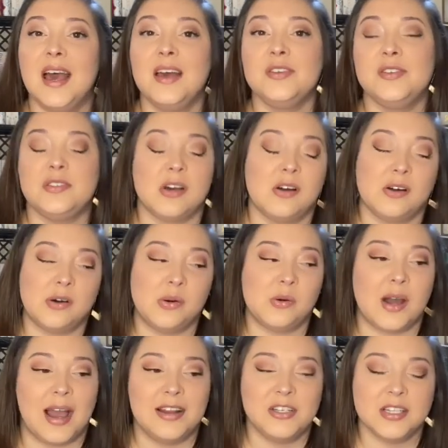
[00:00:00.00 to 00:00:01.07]

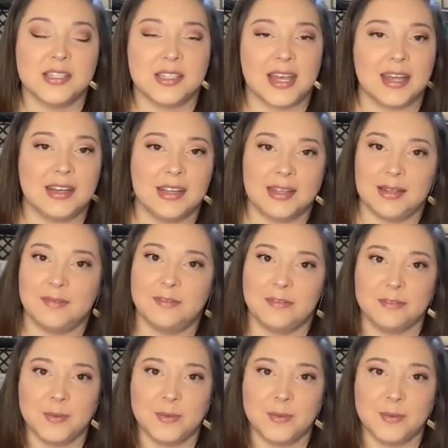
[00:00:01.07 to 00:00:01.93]
So I just kind of